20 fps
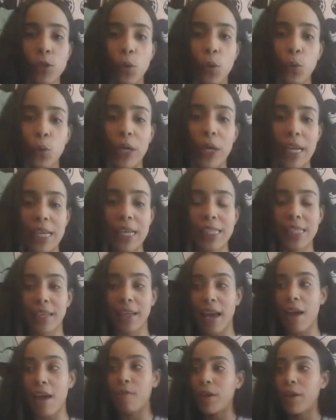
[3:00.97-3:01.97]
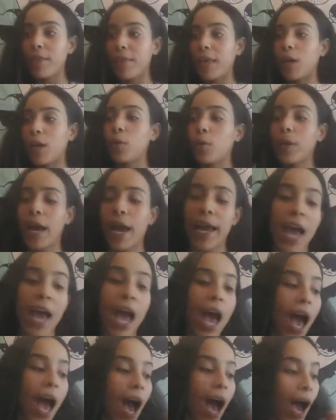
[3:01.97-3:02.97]
readings and everything, okay?
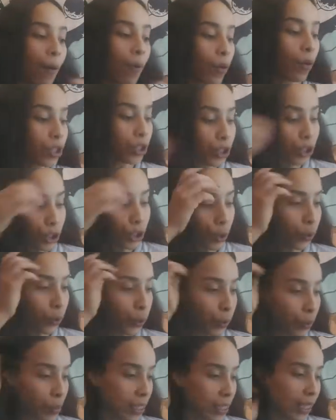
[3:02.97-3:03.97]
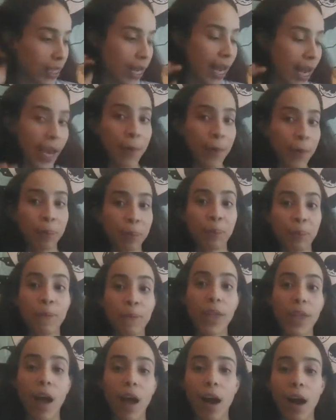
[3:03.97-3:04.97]
I want to show you today.
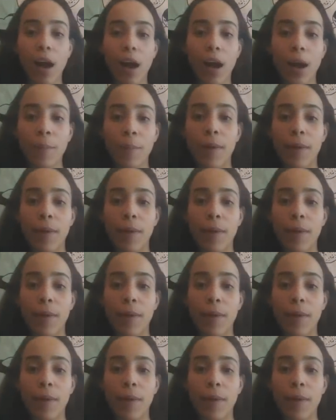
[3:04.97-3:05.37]
I'm